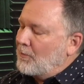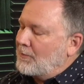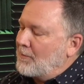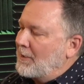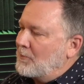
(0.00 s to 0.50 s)

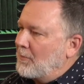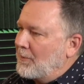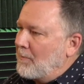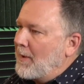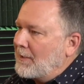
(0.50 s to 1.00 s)
tell me this, what are
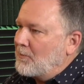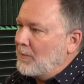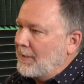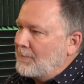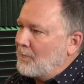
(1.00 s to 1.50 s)
the best
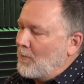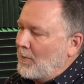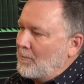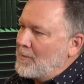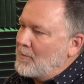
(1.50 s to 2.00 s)
ways
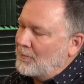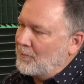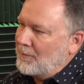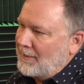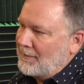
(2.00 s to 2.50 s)
for people
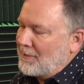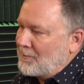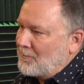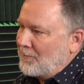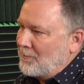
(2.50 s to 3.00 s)
to get in
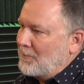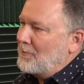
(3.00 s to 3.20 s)
touch with you in your